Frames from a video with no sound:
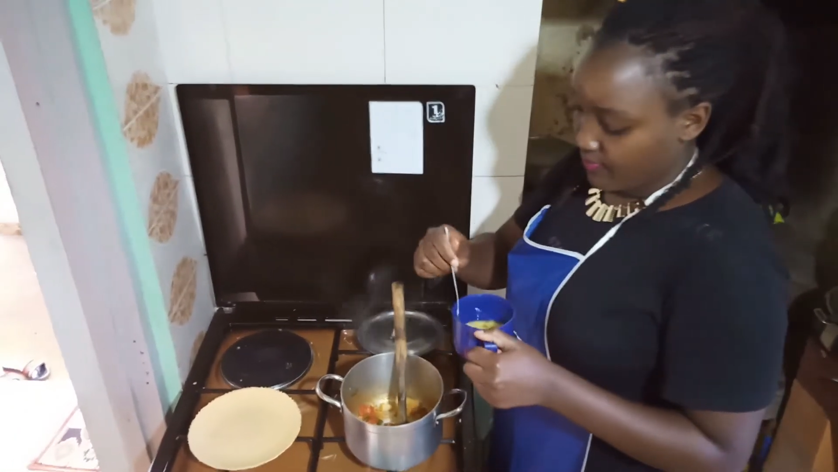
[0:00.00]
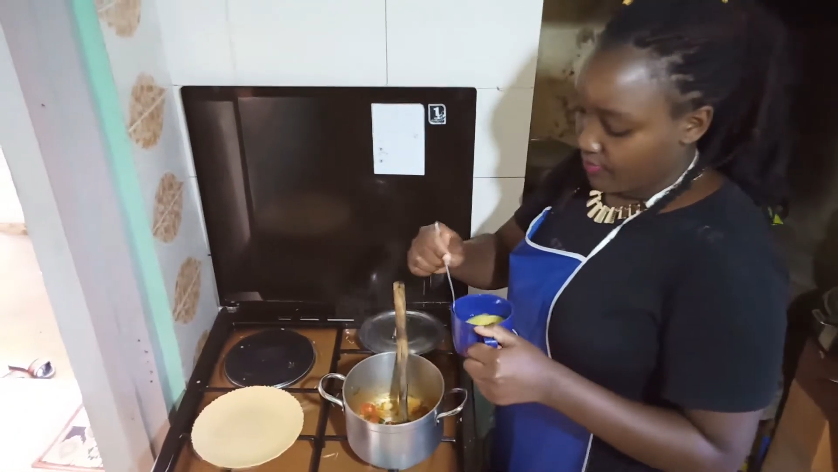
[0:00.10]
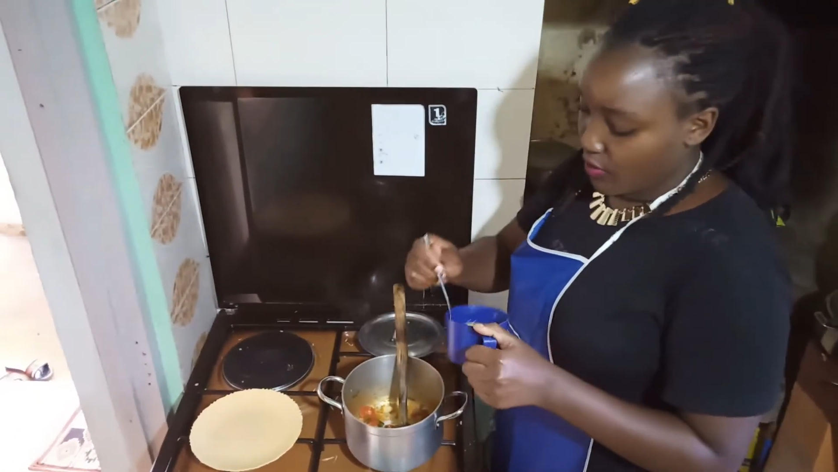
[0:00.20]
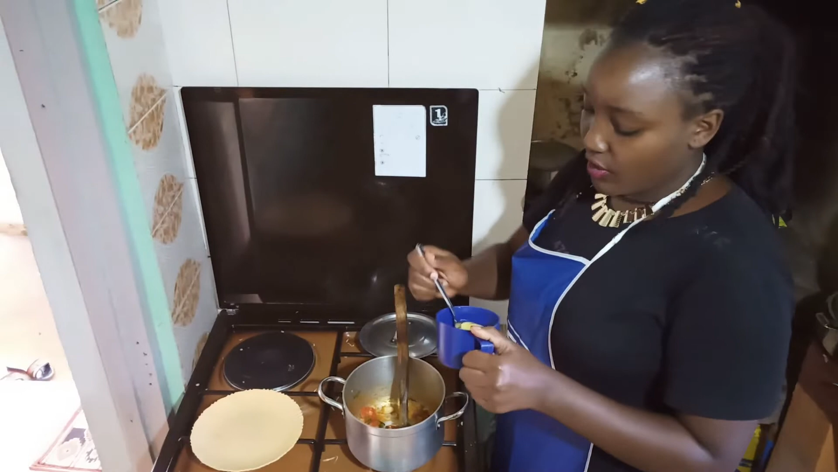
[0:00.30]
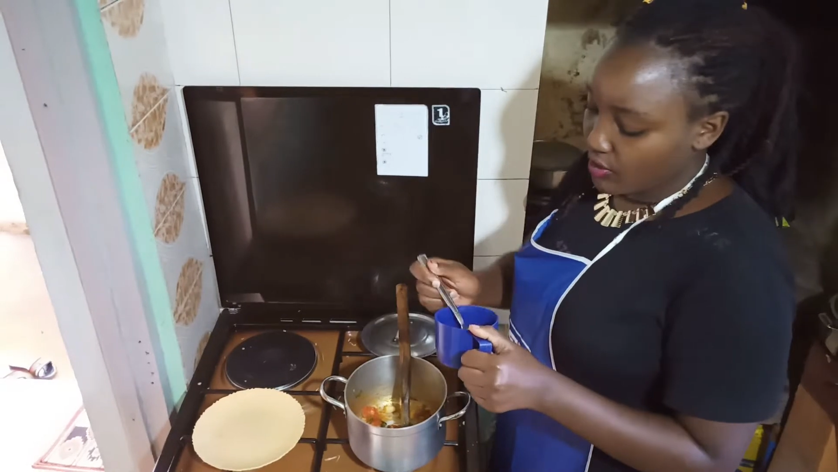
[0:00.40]

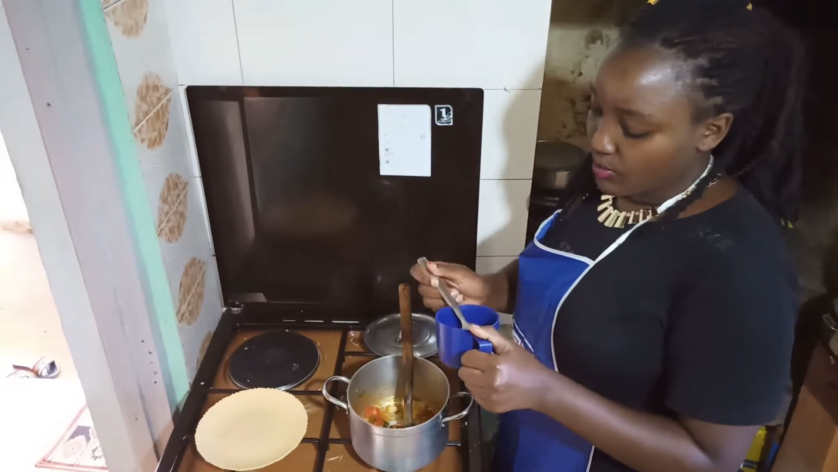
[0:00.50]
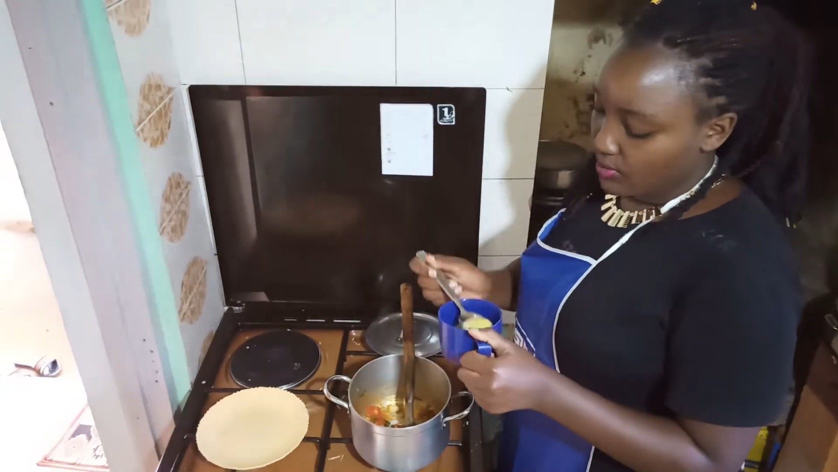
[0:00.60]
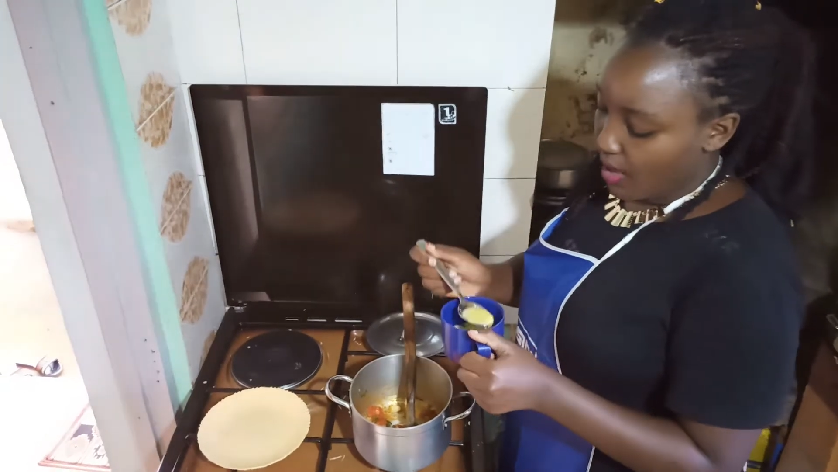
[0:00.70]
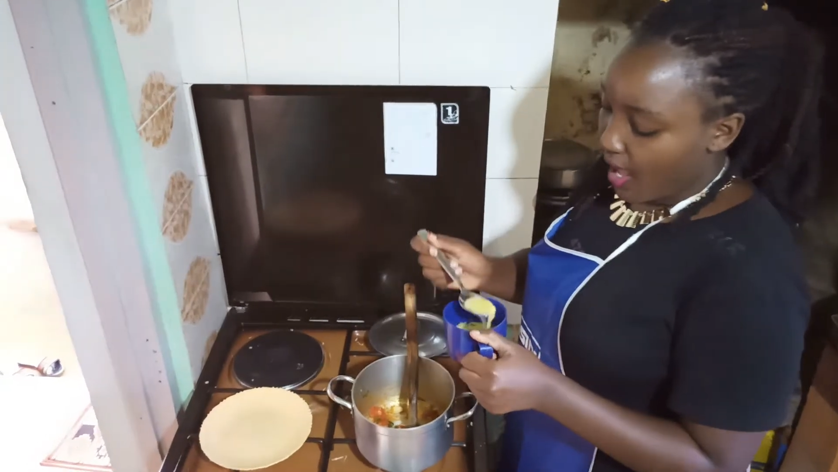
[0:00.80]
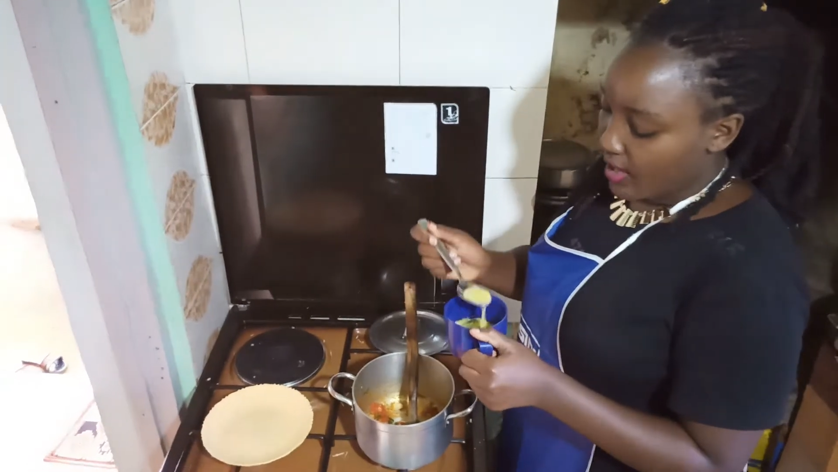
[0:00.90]
I'm going to
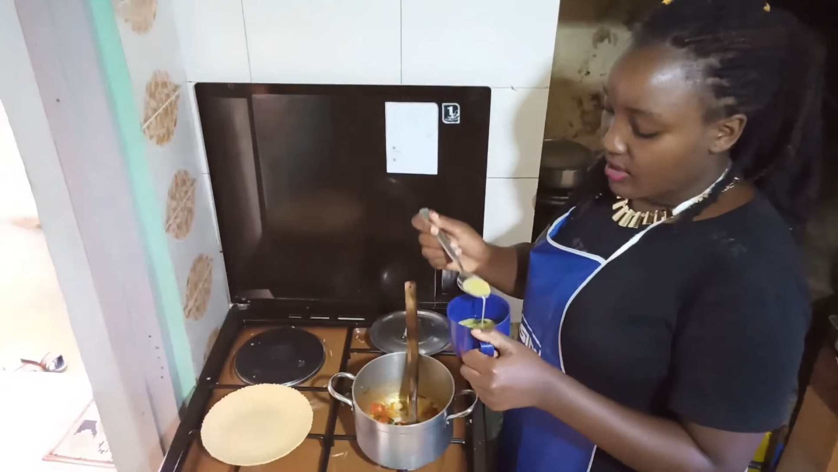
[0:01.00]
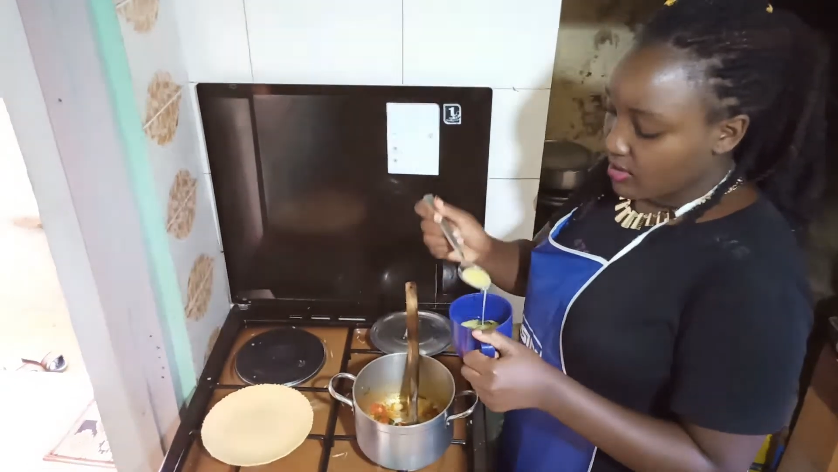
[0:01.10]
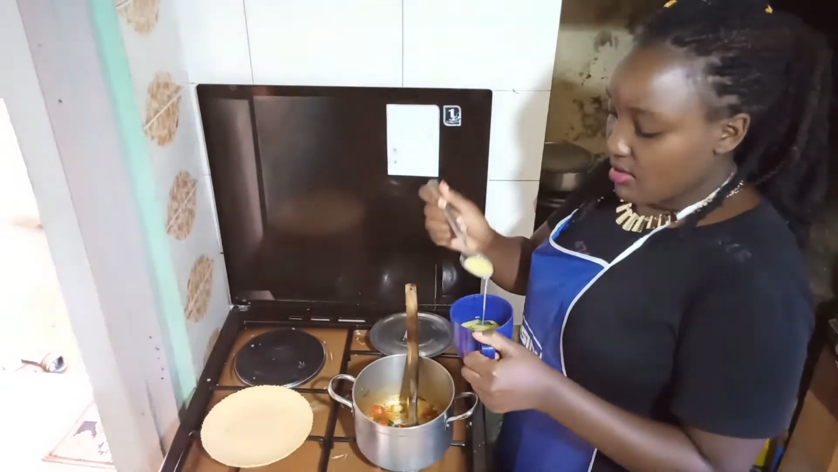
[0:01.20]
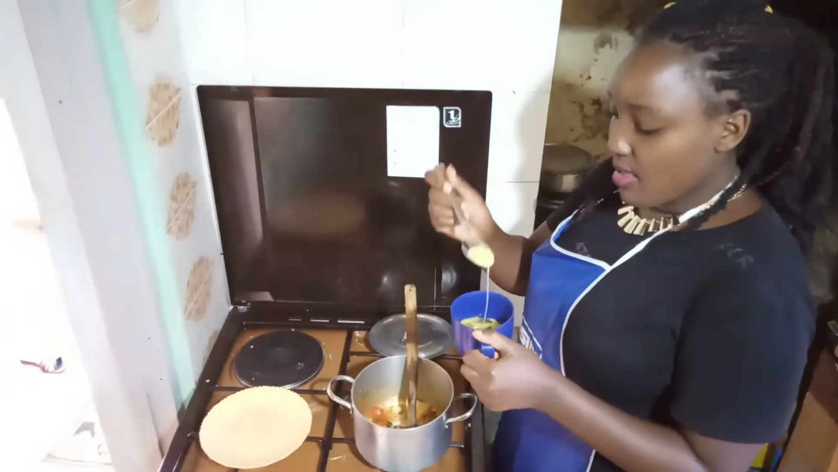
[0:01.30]
add in